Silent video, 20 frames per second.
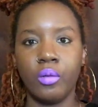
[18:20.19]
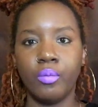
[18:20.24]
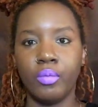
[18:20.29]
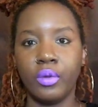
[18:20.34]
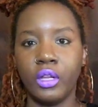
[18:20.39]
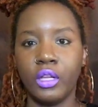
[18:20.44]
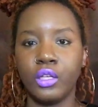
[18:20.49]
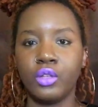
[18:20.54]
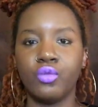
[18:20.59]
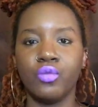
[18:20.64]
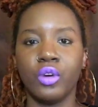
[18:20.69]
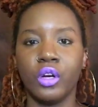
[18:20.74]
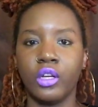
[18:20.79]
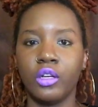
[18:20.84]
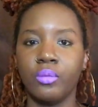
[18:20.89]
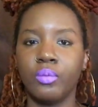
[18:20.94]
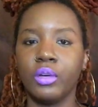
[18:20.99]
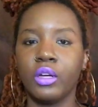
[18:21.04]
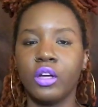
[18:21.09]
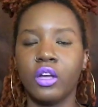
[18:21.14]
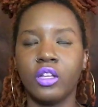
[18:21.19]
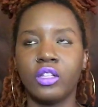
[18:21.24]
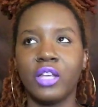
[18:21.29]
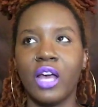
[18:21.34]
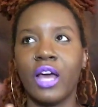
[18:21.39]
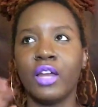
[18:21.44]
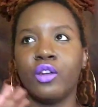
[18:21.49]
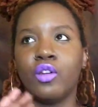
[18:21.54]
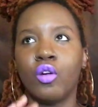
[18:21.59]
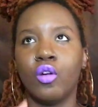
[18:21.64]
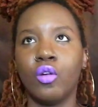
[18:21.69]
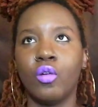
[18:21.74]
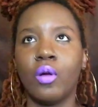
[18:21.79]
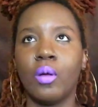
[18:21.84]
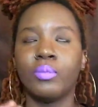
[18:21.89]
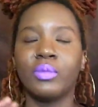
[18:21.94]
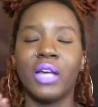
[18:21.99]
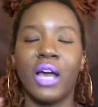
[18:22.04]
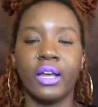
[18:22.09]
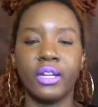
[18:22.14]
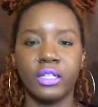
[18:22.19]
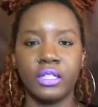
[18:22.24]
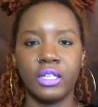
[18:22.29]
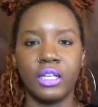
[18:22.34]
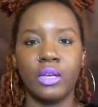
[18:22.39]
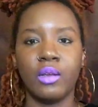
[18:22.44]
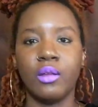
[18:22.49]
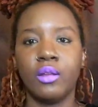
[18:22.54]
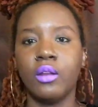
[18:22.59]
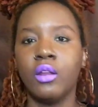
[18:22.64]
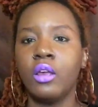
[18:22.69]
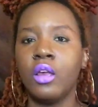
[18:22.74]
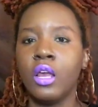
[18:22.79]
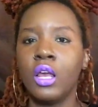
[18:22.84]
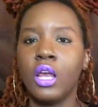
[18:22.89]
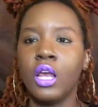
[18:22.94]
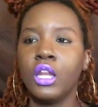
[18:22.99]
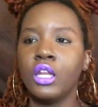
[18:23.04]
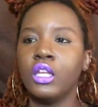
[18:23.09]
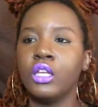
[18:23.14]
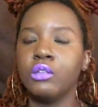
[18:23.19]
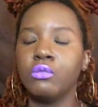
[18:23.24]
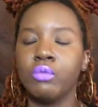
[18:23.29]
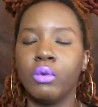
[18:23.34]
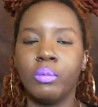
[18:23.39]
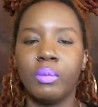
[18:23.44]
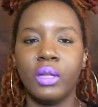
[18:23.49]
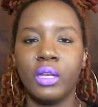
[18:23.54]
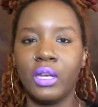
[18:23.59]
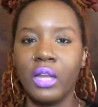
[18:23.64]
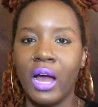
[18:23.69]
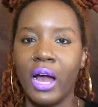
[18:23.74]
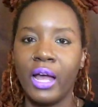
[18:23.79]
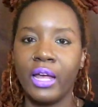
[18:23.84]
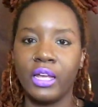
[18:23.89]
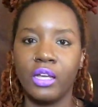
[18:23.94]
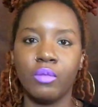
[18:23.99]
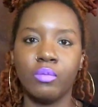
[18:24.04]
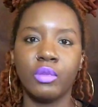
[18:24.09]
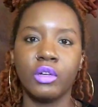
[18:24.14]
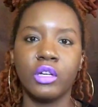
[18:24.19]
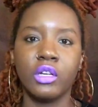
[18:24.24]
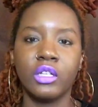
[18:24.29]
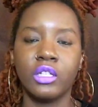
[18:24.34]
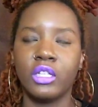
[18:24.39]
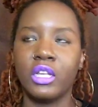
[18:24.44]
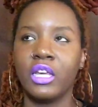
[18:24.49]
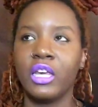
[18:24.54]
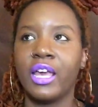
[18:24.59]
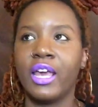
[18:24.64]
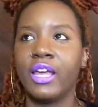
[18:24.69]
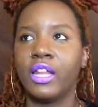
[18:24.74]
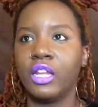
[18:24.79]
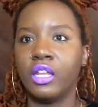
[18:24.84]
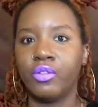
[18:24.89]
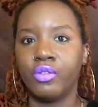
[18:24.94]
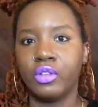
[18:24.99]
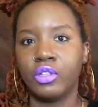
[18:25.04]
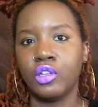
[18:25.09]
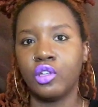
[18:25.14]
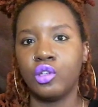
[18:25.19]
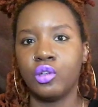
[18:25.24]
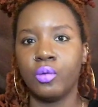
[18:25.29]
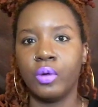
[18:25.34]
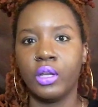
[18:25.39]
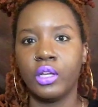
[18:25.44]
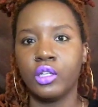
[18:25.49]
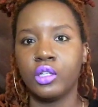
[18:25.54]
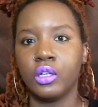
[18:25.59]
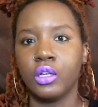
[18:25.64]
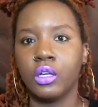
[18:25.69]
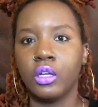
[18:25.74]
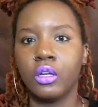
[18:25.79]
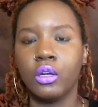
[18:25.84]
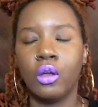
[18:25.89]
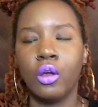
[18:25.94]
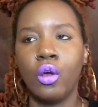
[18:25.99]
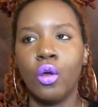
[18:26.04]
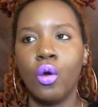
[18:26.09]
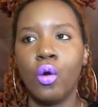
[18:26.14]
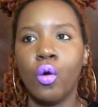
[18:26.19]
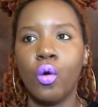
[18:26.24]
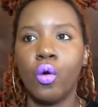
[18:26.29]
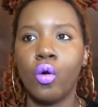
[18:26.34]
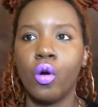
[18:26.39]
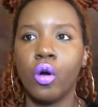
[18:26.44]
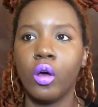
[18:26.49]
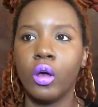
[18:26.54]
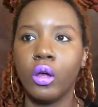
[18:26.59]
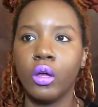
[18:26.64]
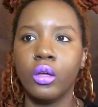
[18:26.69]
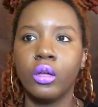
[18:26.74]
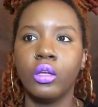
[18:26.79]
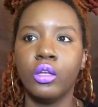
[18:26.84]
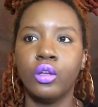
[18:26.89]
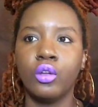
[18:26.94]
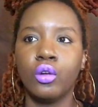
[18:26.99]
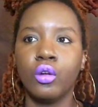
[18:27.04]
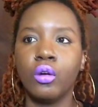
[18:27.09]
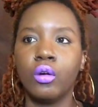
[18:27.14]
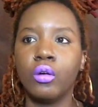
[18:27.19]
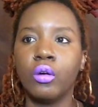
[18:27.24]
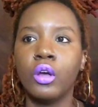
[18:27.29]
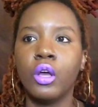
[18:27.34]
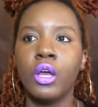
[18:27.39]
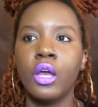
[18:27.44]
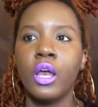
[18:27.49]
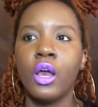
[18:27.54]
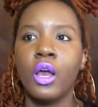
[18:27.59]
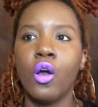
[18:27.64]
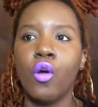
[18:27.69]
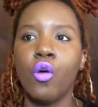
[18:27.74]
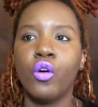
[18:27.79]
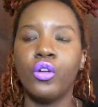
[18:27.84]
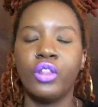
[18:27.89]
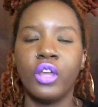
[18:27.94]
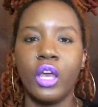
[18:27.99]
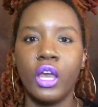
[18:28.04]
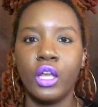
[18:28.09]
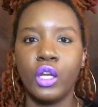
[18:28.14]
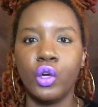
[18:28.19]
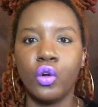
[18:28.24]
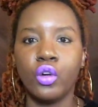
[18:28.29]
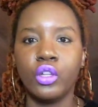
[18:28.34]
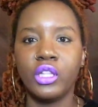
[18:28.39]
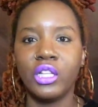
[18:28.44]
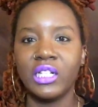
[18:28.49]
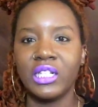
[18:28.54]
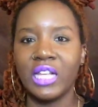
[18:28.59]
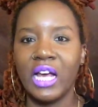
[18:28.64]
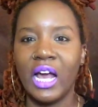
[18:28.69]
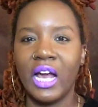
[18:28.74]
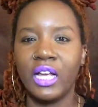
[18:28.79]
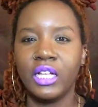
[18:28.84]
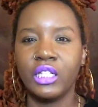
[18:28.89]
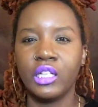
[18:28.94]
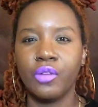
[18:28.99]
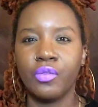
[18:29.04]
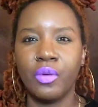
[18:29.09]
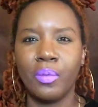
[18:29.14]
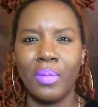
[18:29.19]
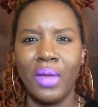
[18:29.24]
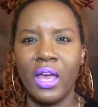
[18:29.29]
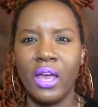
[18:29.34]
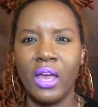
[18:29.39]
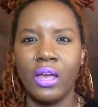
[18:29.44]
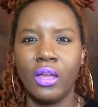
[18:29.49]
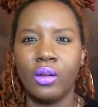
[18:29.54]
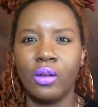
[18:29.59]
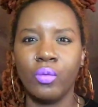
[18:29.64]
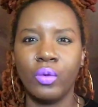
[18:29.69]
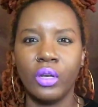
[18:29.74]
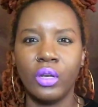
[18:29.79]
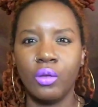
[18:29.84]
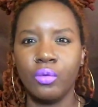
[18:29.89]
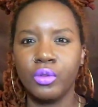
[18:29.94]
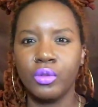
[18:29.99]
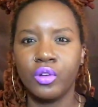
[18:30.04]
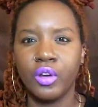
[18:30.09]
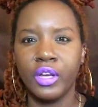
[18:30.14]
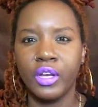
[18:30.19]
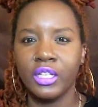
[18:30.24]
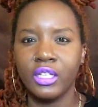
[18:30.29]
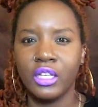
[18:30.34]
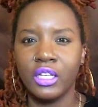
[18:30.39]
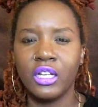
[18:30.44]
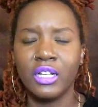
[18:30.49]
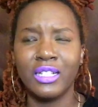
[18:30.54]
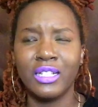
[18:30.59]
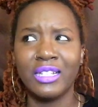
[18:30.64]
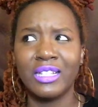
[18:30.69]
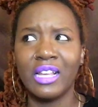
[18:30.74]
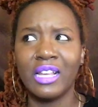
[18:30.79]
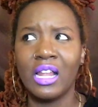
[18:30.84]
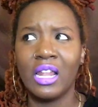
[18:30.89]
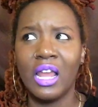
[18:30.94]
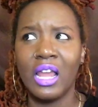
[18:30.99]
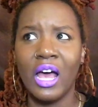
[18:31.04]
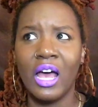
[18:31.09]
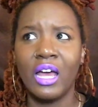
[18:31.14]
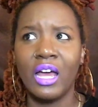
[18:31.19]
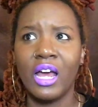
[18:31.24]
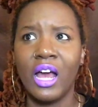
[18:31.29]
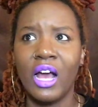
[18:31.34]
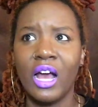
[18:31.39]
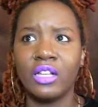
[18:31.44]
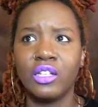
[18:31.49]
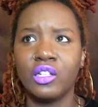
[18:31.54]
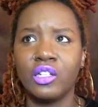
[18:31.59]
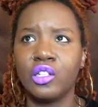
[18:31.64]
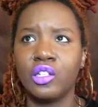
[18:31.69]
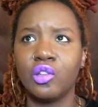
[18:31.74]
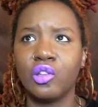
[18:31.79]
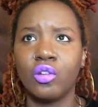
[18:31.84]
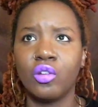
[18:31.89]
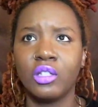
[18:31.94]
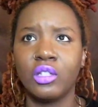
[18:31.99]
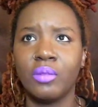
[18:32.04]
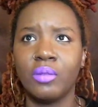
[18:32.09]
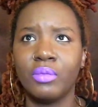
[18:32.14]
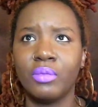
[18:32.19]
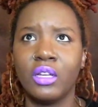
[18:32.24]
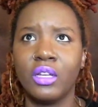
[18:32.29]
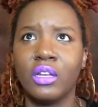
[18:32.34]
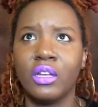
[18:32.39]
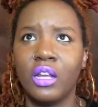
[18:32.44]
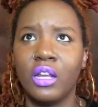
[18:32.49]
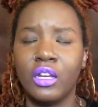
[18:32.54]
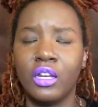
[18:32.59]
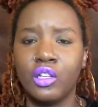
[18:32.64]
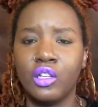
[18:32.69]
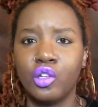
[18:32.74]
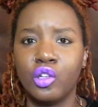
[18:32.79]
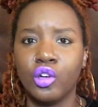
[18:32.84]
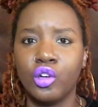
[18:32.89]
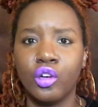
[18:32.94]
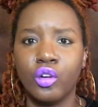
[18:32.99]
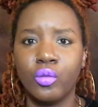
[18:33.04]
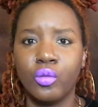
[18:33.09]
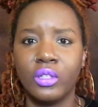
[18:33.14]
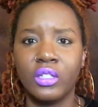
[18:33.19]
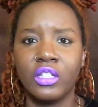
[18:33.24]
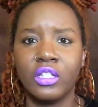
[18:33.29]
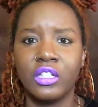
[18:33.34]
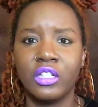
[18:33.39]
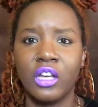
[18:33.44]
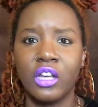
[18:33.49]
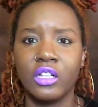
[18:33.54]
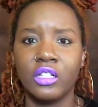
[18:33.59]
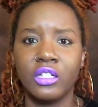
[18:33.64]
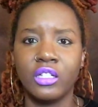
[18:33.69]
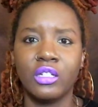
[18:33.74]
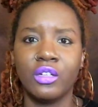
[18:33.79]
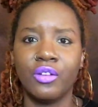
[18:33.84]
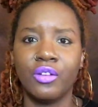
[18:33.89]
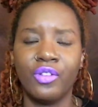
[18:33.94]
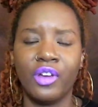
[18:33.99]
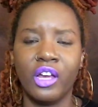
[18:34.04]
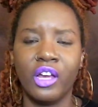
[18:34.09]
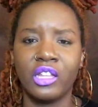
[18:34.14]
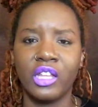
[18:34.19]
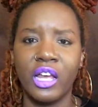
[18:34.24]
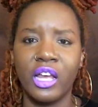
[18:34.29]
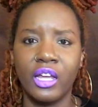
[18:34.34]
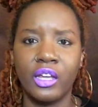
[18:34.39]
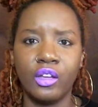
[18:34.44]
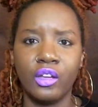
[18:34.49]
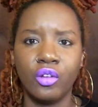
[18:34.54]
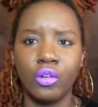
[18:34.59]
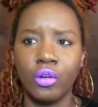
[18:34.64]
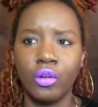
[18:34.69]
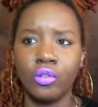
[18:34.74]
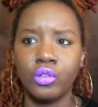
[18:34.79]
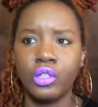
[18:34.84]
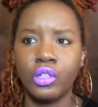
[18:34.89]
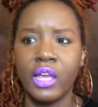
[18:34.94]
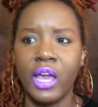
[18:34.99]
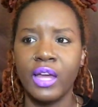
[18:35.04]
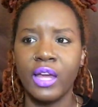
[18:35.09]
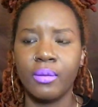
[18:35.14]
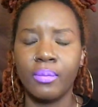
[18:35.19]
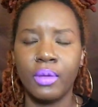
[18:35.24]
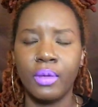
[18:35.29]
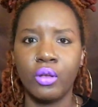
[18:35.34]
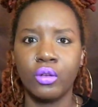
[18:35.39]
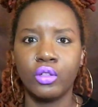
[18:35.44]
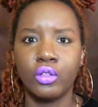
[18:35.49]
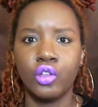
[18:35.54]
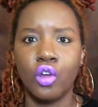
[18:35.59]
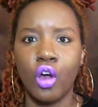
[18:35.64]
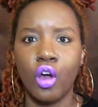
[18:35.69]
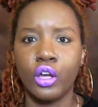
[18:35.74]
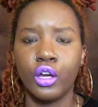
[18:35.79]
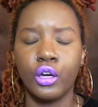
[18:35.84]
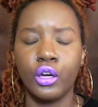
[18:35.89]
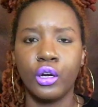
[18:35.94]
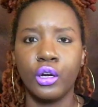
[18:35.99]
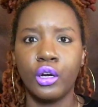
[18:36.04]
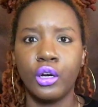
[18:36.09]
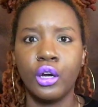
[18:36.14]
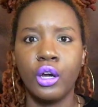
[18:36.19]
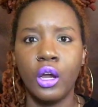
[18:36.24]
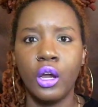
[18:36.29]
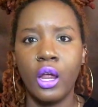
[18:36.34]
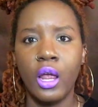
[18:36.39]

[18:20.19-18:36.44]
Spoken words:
Please run, because I'm tired of seeing these women dying because they can't leave a situation, or, you know, or they ignored the signs of a man when he was crazy. Because it's a lot. I just saw something, and this girl was discussing the fact that, you know, she had a male stalker.